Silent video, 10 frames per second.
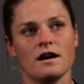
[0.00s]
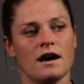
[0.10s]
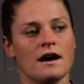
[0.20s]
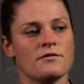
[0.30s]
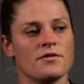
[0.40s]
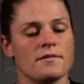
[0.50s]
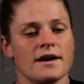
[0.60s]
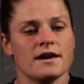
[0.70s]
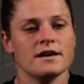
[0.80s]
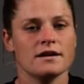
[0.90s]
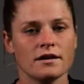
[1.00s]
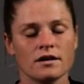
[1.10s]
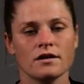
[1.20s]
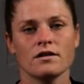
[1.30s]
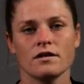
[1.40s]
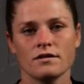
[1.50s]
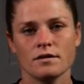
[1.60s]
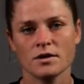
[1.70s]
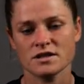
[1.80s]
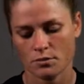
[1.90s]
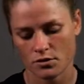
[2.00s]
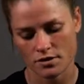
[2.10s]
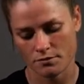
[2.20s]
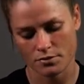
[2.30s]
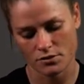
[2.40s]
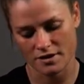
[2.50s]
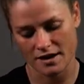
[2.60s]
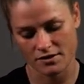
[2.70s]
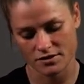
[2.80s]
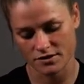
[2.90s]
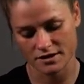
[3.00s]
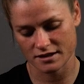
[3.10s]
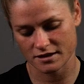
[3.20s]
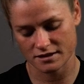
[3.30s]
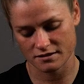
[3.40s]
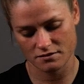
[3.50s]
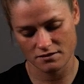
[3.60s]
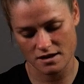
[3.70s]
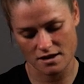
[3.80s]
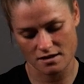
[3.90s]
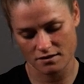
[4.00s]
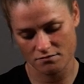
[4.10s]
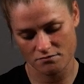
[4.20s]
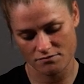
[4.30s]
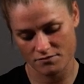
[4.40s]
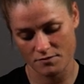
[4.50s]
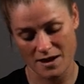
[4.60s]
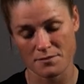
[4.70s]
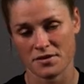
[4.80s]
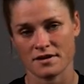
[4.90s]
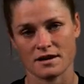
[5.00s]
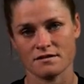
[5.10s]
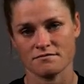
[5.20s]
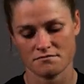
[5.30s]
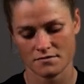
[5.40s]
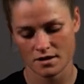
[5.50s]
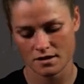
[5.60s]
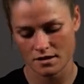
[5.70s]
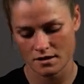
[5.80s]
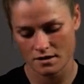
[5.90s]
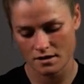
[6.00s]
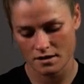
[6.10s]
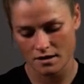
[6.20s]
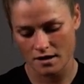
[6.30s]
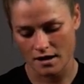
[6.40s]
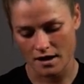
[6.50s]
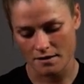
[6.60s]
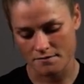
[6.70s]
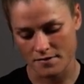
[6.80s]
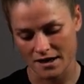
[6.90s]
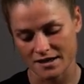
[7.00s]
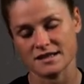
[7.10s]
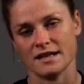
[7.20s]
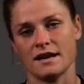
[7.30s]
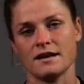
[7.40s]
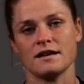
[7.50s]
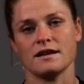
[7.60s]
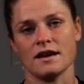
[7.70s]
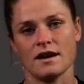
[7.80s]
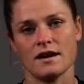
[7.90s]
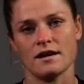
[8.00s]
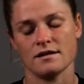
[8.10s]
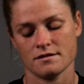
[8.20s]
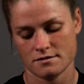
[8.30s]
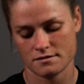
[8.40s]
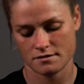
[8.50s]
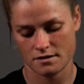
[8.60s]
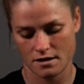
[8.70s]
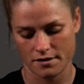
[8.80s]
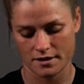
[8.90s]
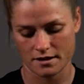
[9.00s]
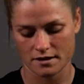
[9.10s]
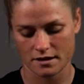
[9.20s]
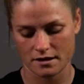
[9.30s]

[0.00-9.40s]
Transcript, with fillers: Um, for me, the most important characteristics are uh, empathy, um, understanding, care. I think